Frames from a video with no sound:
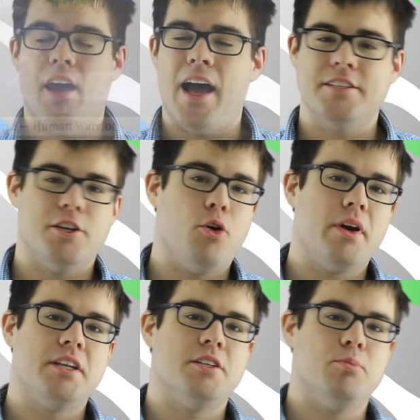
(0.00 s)
As
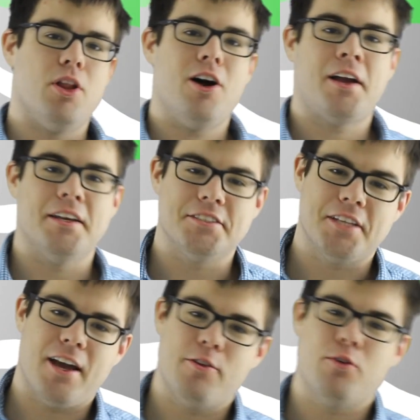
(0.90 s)
annoying to block as
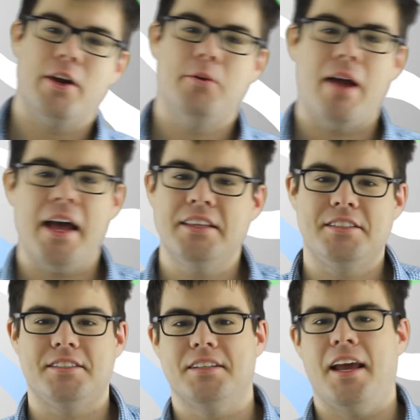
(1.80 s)
Typhoid
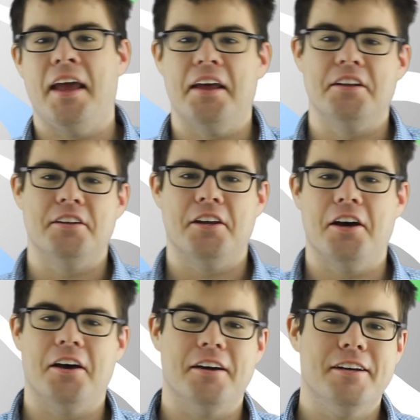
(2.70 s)
Rats, and
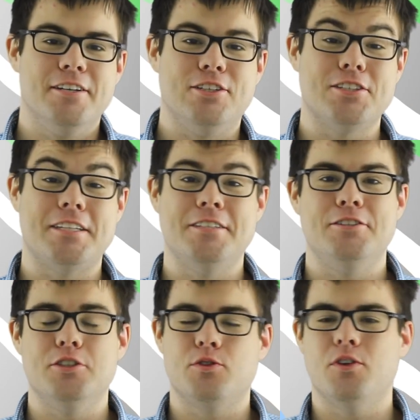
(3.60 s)
just as
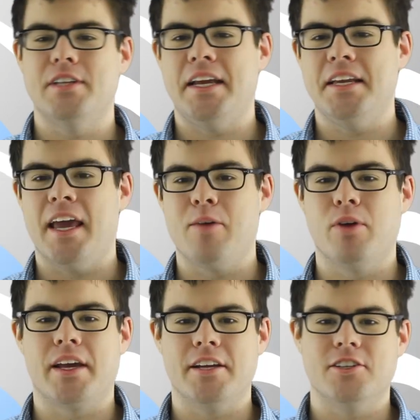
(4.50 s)
useful late game
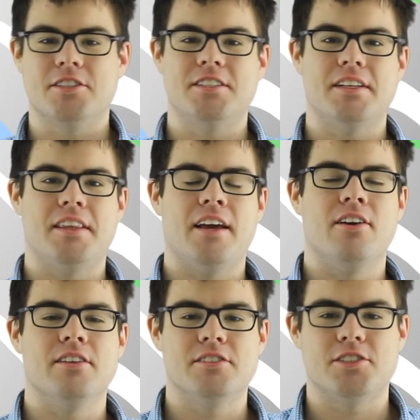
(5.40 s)
when it can just sit
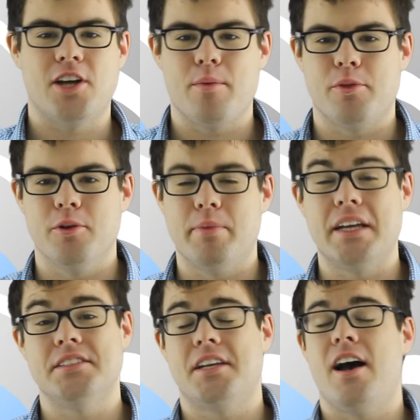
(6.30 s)
there and stop their
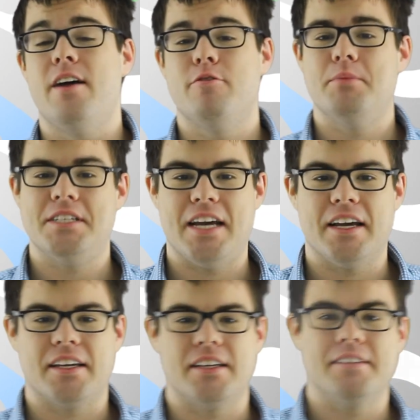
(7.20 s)
biggest guy from
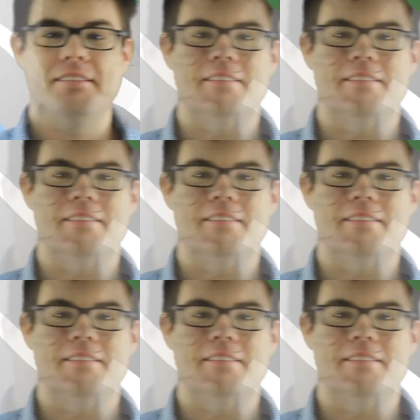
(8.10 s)
attacking.